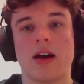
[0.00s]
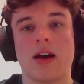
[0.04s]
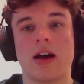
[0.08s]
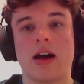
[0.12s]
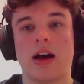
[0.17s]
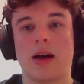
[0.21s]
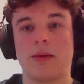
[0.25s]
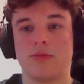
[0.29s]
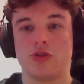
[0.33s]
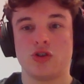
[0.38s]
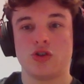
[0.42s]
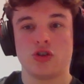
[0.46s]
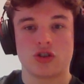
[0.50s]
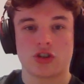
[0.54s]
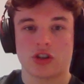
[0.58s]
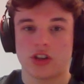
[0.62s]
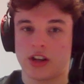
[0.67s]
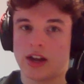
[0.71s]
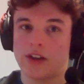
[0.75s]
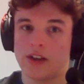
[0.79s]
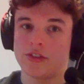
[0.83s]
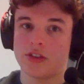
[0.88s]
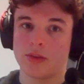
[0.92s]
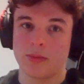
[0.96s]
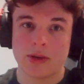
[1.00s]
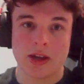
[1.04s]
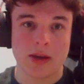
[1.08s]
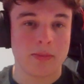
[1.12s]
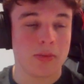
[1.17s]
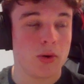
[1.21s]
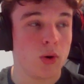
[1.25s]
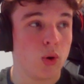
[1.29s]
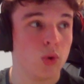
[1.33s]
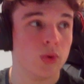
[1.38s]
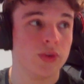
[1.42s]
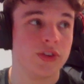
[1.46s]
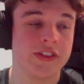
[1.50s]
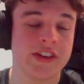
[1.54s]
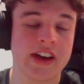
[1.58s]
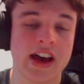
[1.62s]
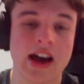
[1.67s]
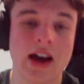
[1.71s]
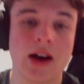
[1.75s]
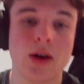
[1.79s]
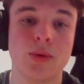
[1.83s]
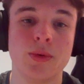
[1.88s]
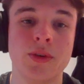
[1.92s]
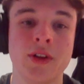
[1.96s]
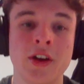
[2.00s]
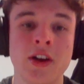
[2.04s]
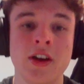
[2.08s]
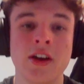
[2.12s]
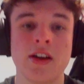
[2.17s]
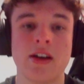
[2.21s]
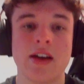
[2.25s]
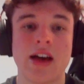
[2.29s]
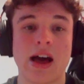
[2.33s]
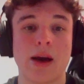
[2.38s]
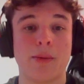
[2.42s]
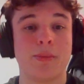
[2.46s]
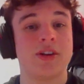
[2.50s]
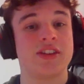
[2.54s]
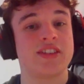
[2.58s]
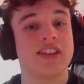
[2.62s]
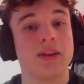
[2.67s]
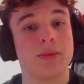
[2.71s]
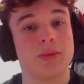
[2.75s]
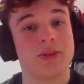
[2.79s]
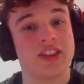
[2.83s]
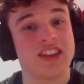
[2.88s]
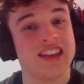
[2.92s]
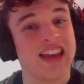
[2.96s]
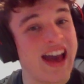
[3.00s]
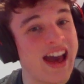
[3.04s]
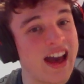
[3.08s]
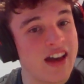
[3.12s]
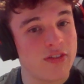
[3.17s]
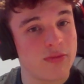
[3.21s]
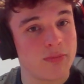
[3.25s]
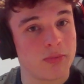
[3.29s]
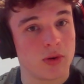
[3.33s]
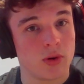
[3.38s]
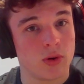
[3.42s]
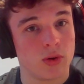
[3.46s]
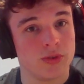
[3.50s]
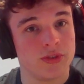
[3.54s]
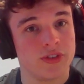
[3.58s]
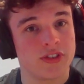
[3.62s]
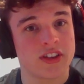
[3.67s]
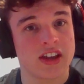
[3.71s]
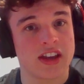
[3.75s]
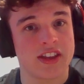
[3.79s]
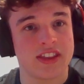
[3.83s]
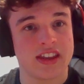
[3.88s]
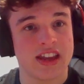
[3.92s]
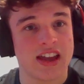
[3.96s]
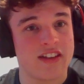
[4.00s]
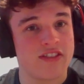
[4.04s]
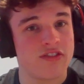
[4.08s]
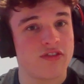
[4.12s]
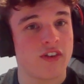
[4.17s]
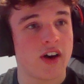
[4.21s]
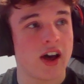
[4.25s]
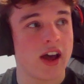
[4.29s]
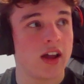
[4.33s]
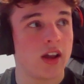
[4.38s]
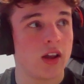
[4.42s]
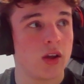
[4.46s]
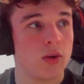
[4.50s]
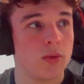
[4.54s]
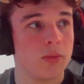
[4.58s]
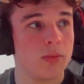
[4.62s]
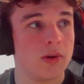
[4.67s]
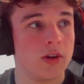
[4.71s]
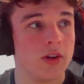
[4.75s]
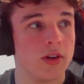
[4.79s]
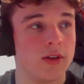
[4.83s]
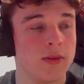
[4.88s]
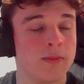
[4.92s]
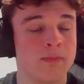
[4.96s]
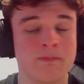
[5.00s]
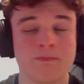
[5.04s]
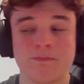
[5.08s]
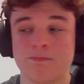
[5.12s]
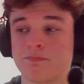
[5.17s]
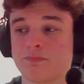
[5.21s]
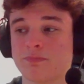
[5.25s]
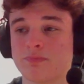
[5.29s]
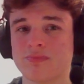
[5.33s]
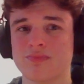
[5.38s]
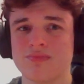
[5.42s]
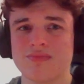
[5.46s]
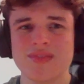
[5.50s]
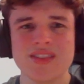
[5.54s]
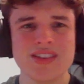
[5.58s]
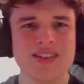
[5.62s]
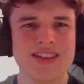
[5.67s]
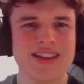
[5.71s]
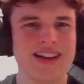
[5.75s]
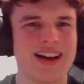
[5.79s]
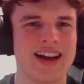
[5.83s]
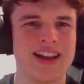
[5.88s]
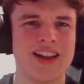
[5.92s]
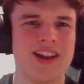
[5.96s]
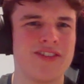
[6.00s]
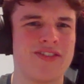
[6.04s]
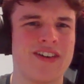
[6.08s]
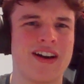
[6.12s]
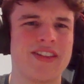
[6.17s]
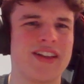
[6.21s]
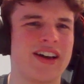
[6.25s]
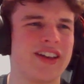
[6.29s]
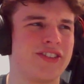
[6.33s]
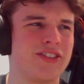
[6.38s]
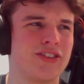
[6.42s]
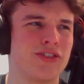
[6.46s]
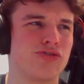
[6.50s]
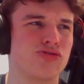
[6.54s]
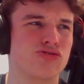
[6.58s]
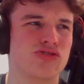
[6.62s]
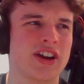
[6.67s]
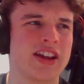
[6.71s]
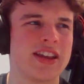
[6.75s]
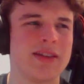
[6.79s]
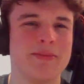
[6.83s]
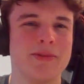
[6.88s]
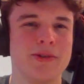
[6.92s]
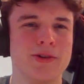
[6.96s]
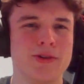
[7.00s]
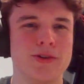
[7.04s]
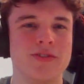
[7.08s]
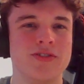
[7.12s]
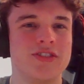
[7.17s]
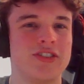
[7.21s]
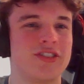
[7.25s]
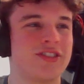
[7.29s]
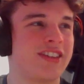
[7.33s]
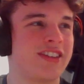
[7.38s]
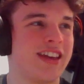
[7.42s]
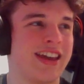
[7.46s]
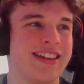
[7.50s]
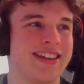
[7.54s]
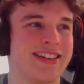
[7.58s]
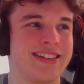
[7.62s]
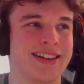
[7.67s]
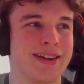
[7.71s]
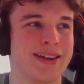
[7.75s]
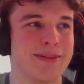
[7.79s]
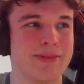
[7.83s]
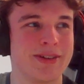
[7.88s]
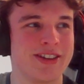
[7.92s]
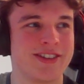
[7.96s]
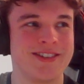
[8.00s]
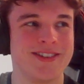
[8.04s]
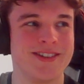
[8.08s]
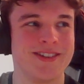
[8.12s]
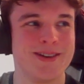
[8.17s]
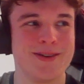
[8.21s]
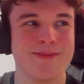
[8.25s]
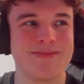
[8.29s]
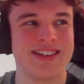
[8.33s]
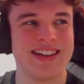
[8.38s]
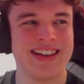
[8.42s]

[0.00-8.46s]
I'm just going to have to be a pawn down. I'm going to take with the f pawn to get the f file open. I love how that's a great move, just taking a bishop.